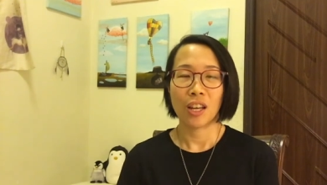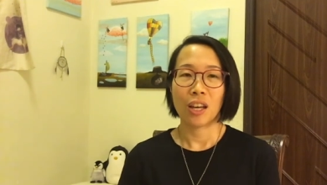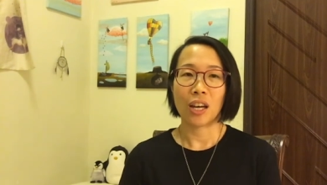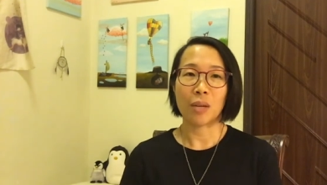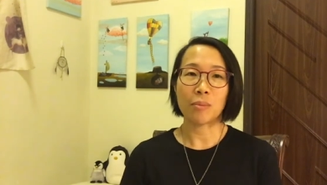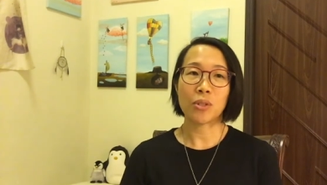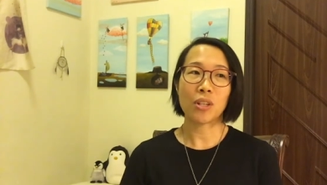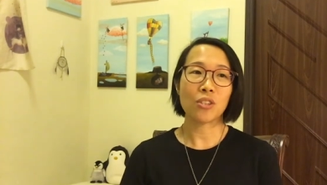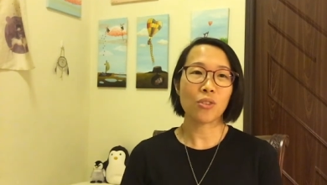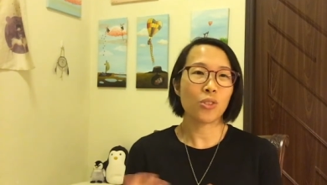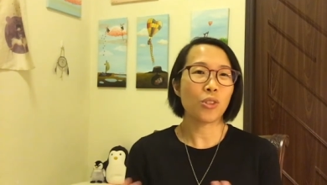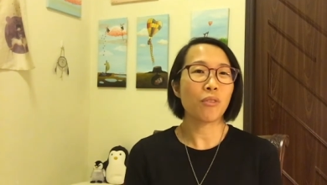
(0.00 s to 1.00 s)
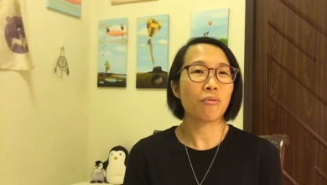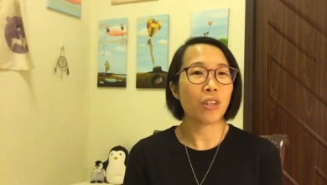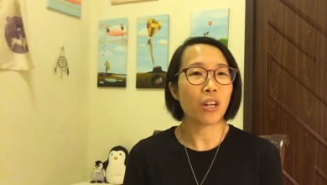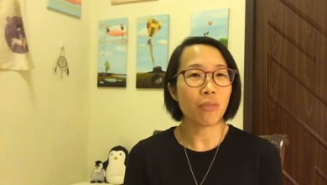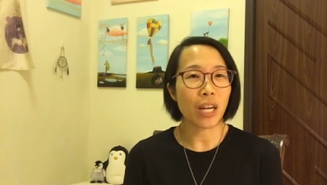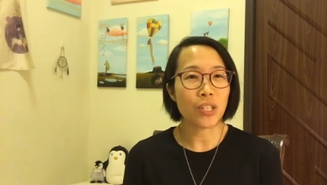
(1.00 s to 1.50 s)
Um, so there's also a fear
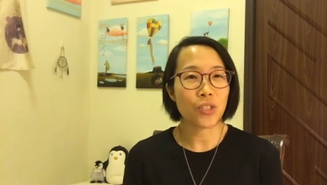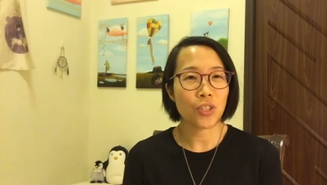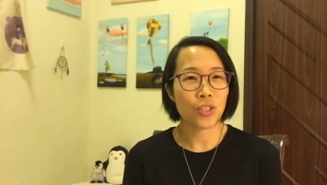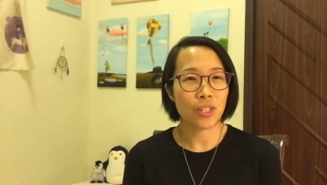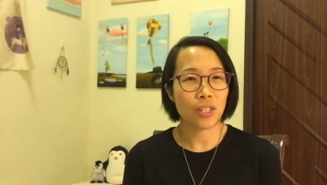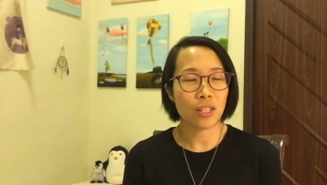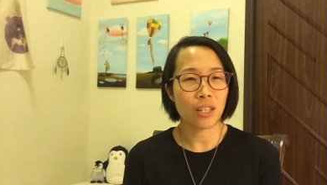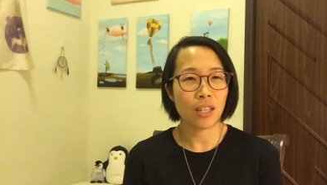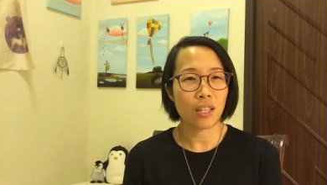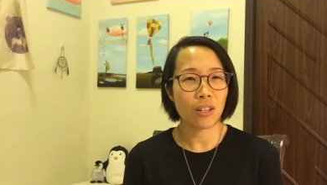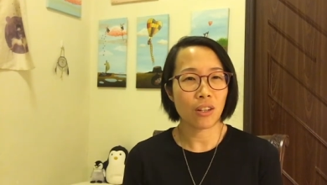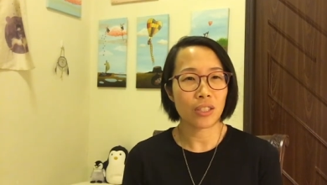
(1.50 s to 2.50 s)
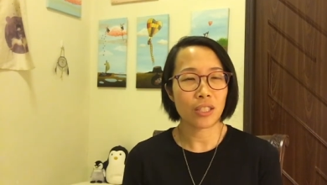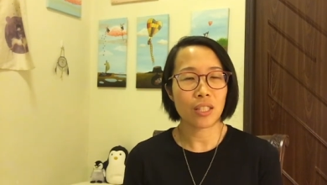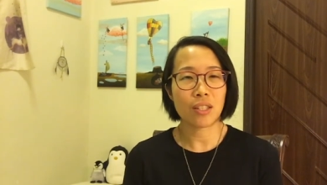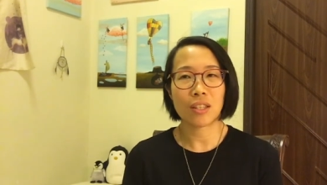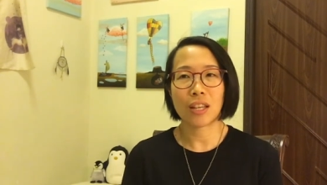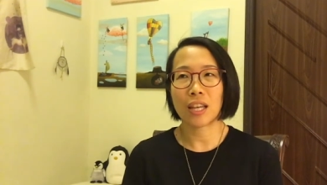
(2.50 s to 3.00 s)
of uncertainty in all
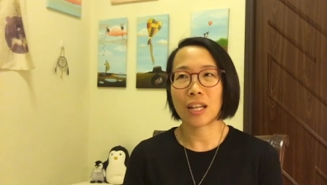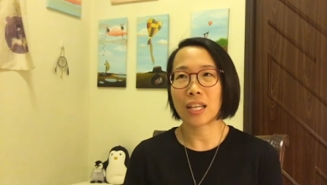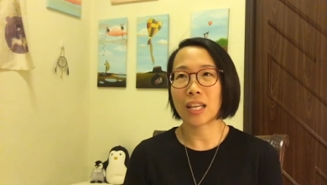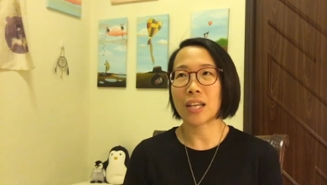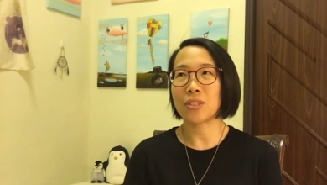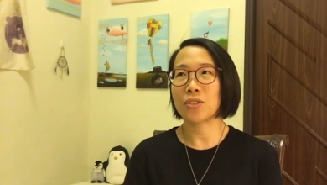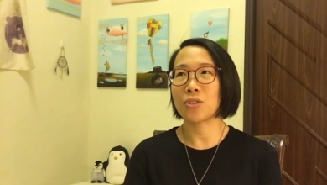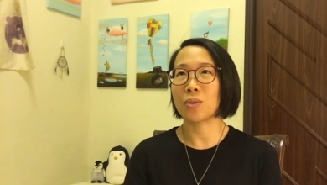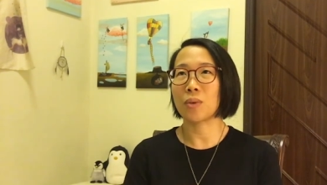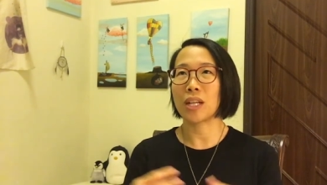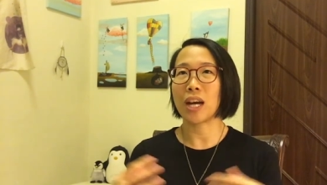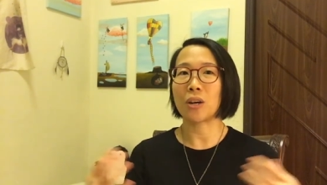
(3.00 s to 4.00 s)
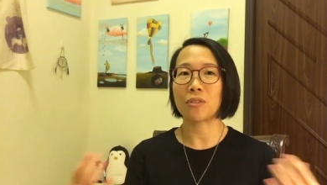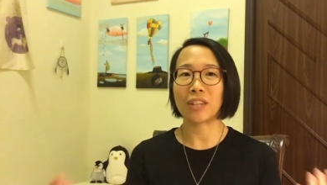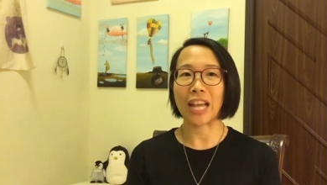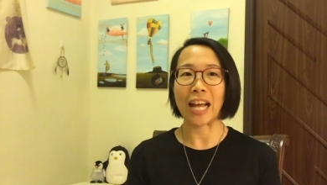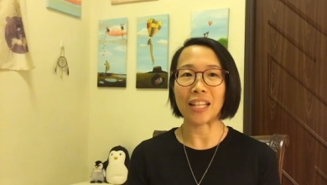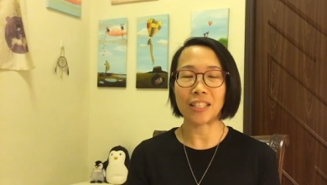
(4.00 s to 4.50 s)
this, and I guess you know when our
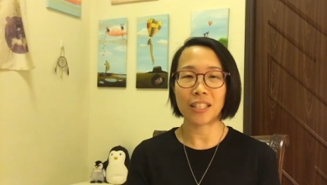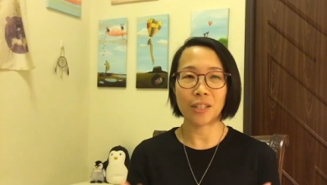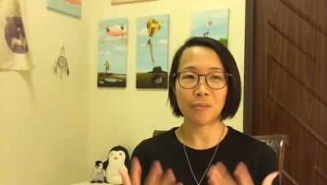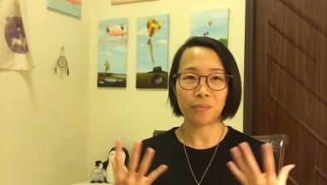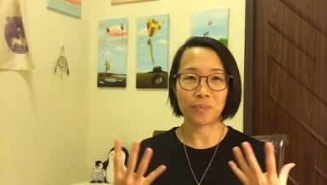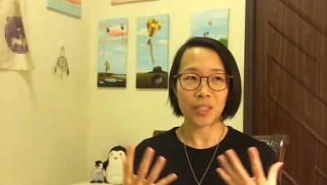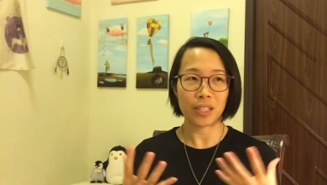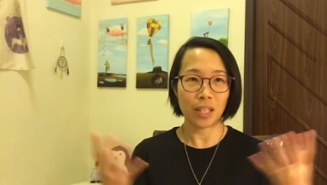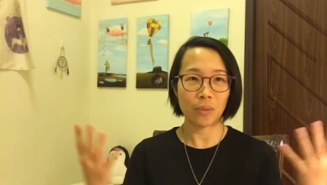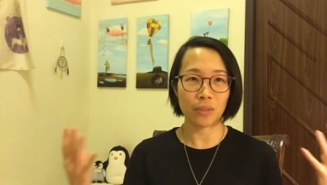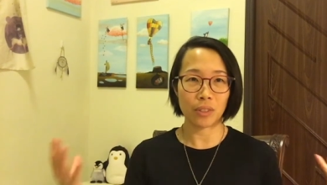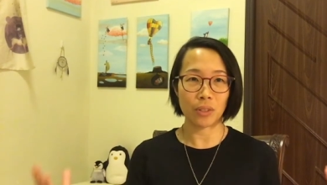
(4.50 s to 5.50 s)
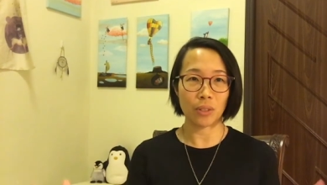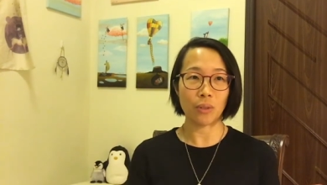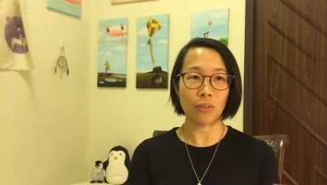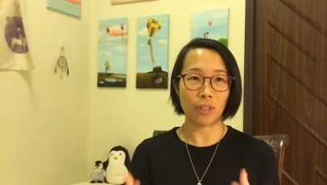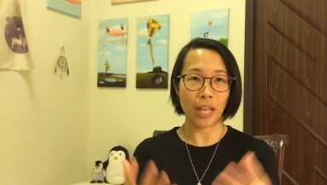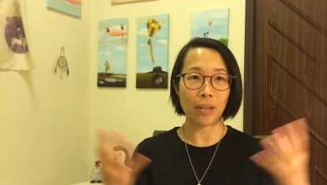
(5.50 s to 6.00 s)
reality, that the the
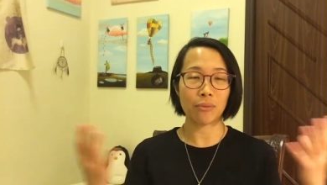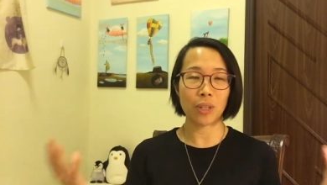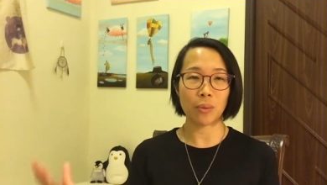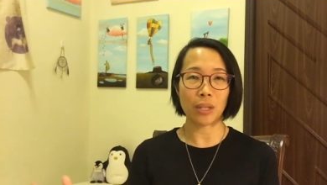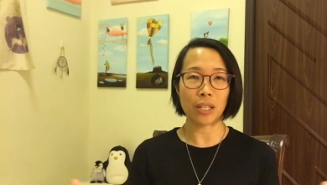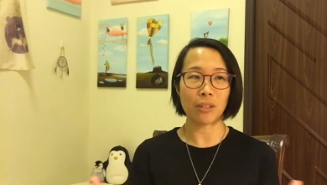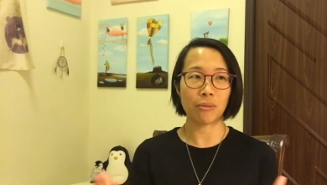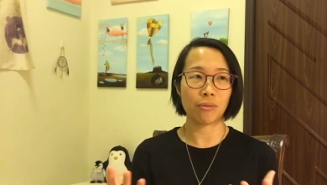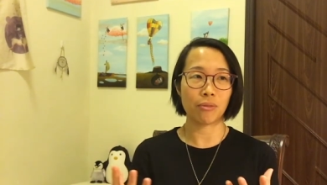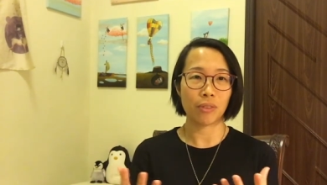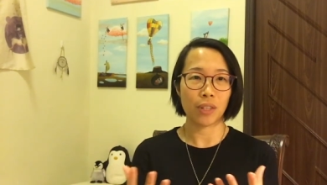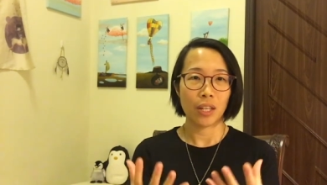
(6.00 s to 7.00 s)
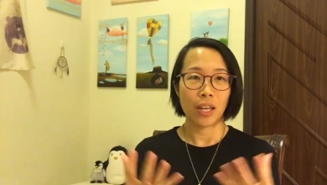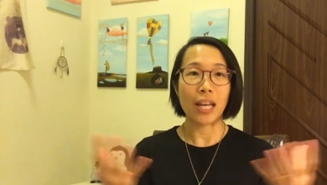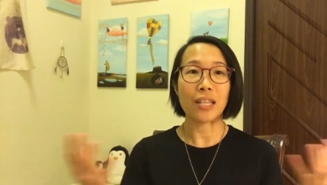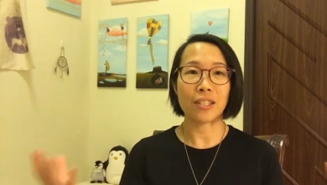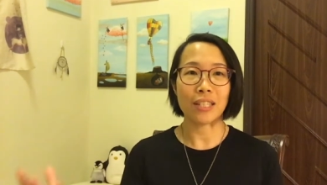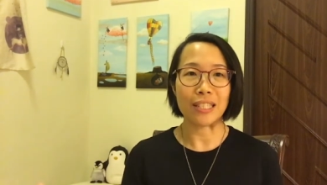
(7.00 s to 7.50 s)
life that we live
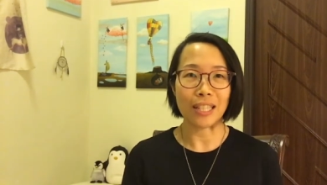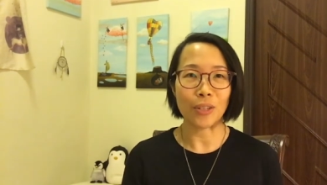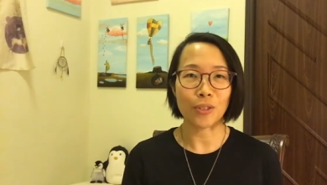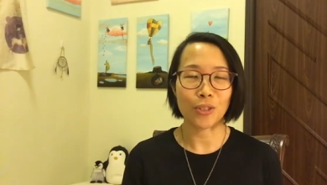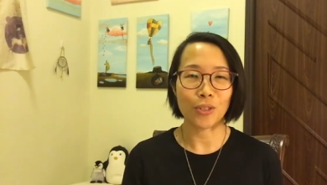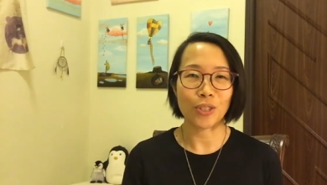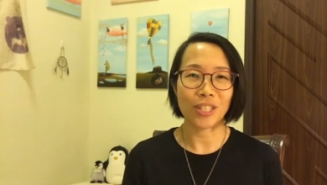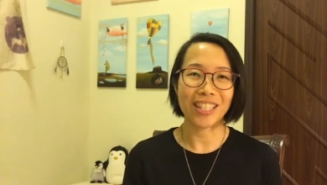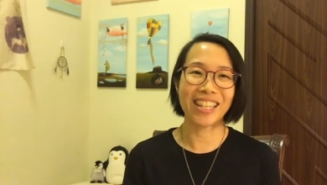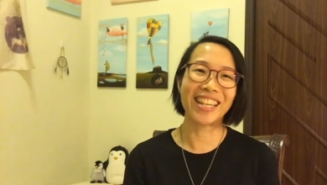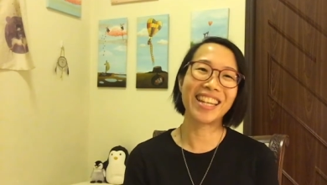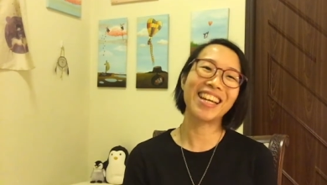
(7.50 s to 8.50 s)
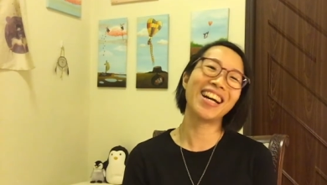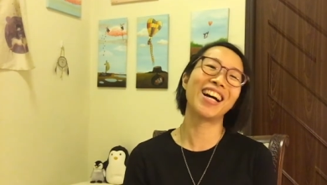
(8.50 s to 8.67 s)
as adults usually